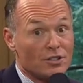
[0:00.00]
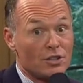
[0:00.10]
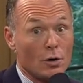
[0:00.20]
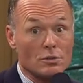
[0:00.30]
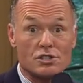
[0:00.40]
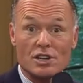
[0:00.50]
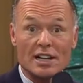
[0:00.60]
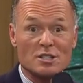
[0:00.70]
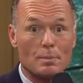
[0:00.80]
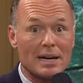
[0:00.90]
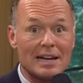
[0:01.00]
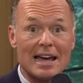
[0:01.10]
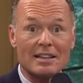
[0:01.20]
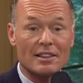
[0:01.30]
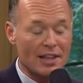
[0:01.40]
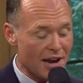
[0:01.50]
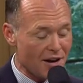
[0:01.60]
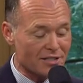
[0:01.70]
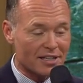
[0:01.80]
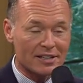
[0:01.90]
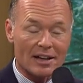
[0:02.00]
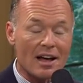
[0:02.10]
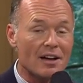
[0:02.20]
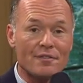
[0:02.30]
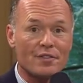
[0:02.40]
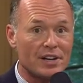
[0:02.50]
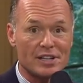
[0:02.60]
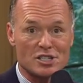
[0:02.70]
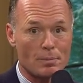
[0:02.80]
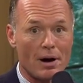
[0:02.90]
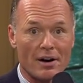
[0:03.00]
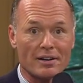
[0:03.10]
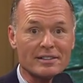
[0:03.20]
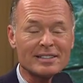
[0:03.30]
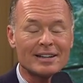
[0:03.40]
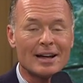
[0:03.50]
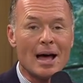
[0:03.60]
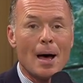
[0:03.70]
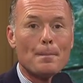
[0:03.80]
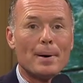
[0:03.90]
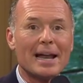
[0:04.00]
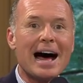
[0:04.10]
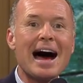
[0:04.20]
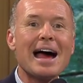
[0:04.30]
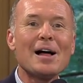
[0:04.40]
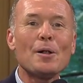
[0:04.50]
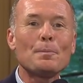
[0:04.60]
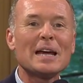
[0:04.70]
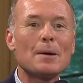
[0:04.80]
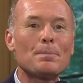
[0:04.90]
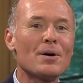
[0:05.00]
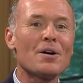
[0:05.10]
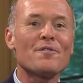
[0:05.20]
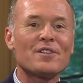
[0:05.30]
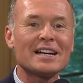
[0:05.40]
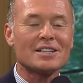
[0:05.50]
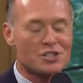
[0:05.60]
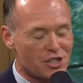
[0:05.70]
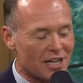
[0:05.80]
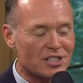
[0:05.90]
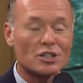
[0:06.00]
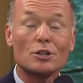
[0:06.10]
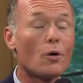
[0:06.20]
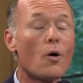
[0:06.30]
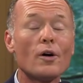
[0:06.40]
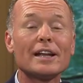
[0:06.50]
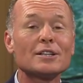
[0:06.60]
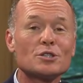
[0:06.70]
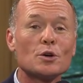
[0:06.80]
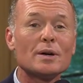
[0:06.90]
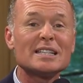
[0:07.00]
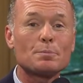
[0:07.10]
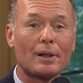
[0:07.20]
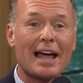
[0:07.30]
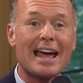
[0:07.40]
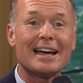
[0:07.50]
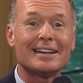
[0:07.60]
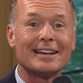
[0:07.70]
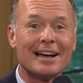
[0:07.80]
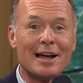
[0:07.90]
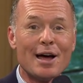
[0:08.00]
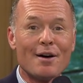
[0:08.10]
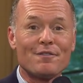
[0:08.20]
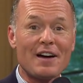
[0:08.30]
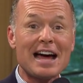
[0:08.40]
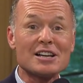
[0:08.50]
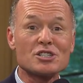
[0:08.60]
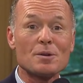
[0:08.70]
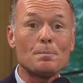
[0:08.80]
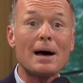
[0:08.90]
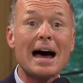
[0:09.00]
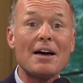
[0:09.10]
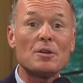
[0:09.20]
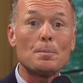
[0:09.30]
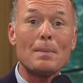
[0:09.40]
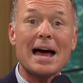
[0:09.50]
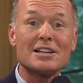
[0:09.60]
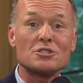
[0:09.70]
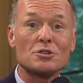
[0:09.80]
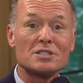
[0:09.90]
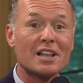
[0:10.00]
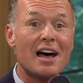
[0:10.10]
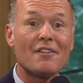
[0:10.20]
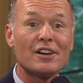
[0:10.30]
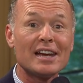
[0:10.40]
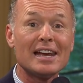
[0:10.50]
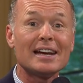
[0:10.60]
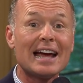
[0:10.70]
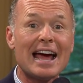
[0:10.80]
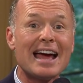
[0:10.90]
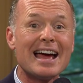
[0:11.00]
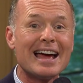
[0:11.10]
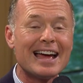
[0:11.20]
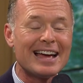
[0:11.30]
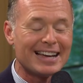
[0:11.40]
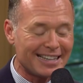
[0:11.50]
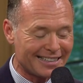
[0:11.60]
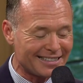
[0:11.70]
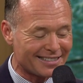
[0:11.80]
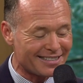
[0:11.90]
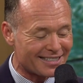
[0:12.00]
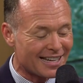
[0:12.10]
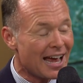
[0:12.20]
don't judge me yet, there's an unfinished part. But I'll be perfect just according to his plan, fashioned by the master's loving hands.